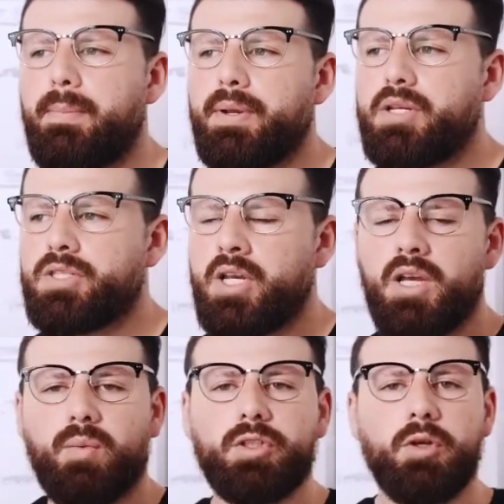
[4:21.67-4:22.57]
Because
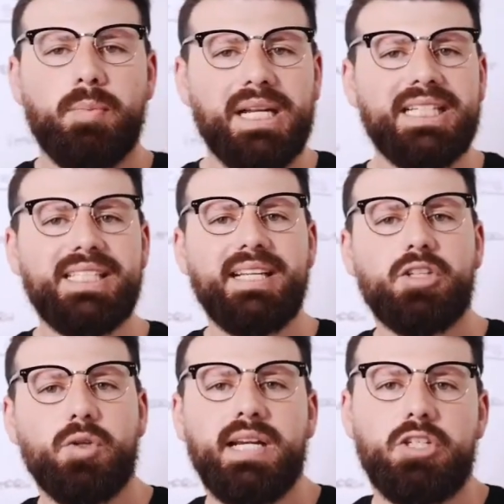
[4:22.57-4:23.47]
when you're placing a
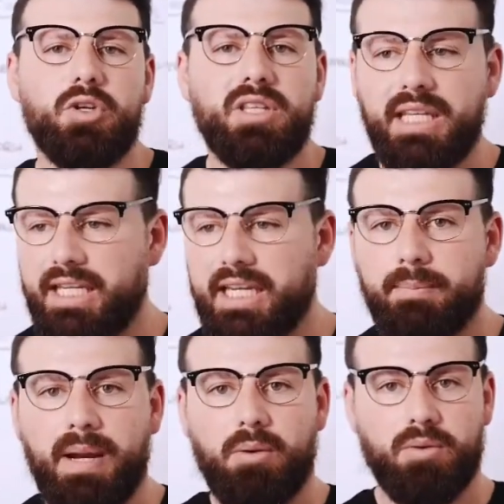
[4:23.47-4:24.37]
trade, you're thinking
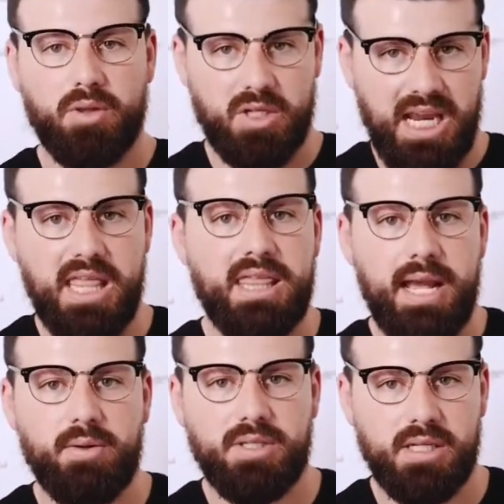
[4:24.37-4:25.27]
about the
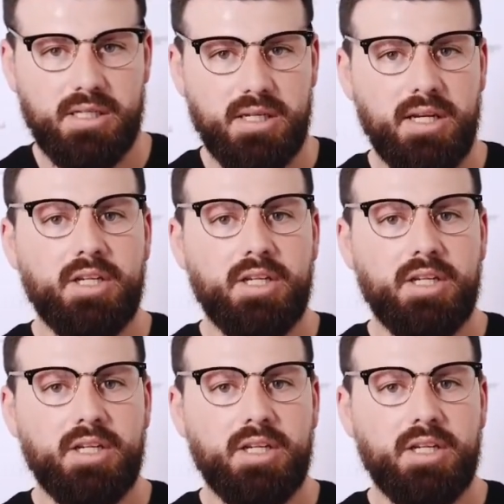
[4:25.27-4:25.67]
10,000.